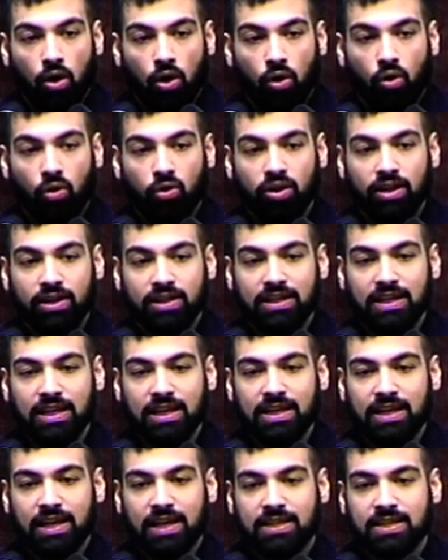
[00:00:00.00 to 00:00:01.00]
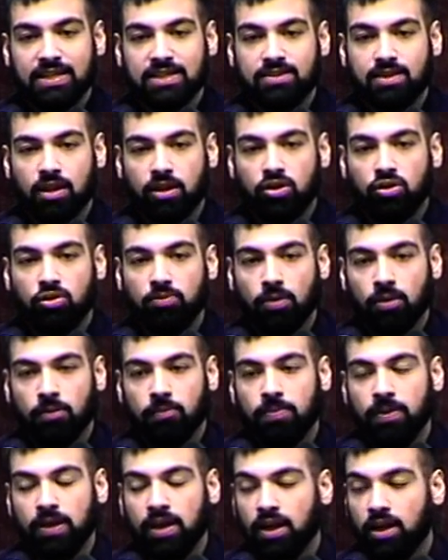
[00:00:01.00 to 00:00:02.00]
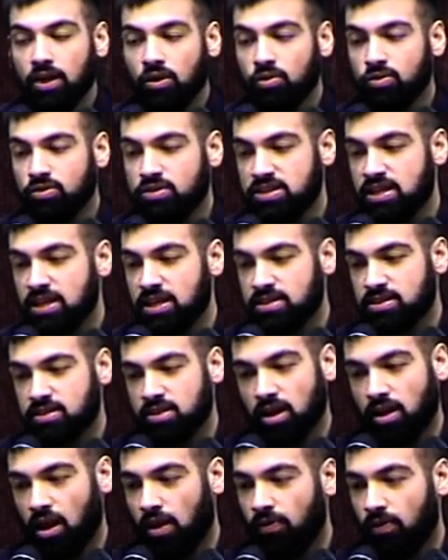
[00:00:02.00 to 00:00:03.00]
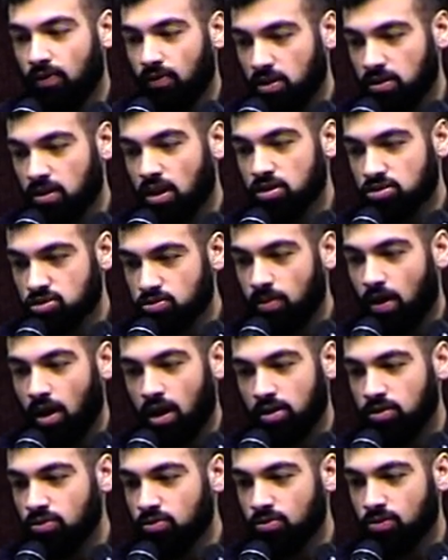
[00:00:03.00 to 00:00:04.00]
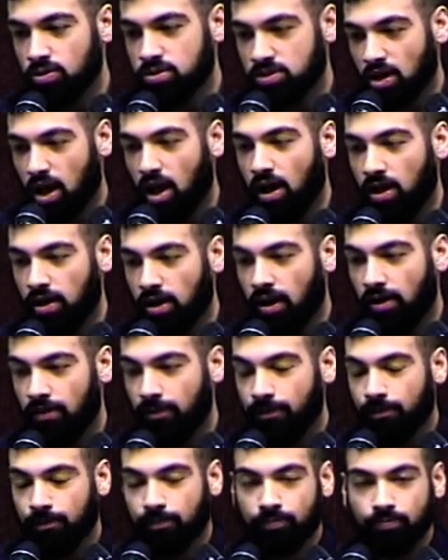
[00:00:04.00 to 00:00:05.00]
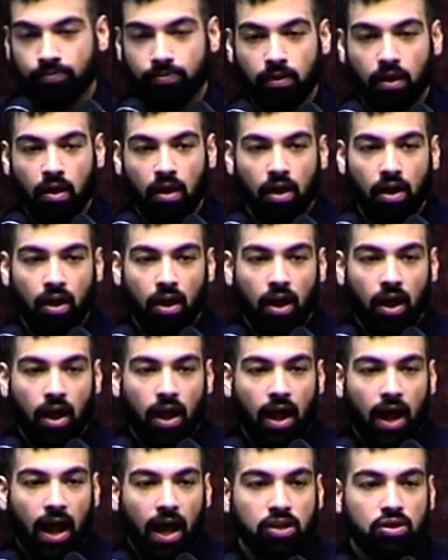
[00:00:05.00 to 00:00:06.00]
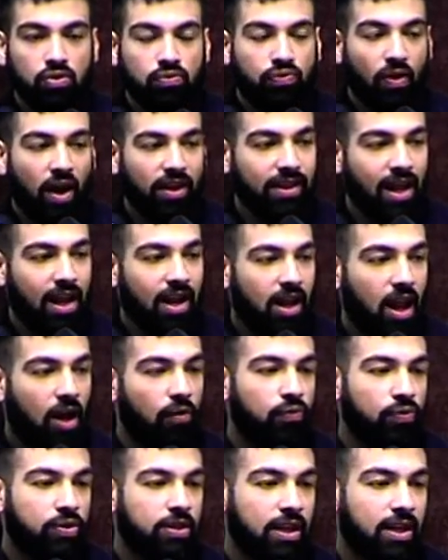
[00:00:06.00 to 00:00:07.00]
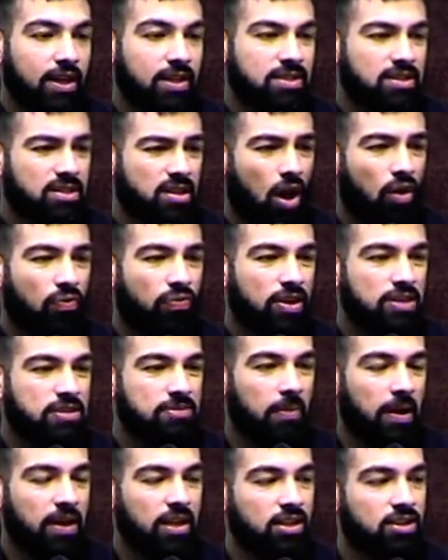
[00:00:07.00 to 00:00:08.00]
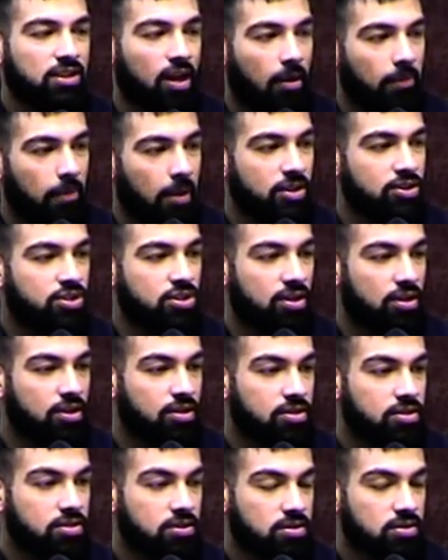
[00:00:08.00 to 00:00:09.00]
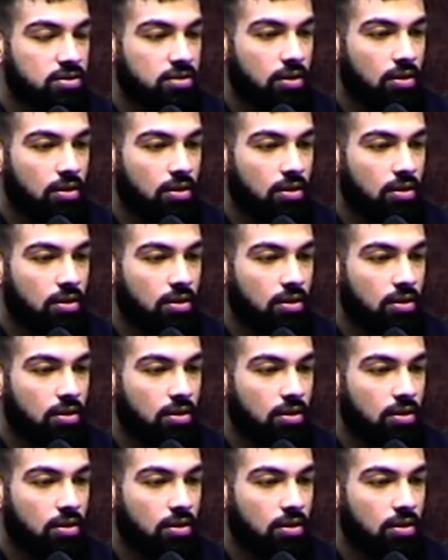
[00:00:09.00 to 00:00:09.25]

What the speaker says: or indeed it is the human being who seeks the love of Allah subhanahu wa ta'ala. And you find that love within itself has many dimensions.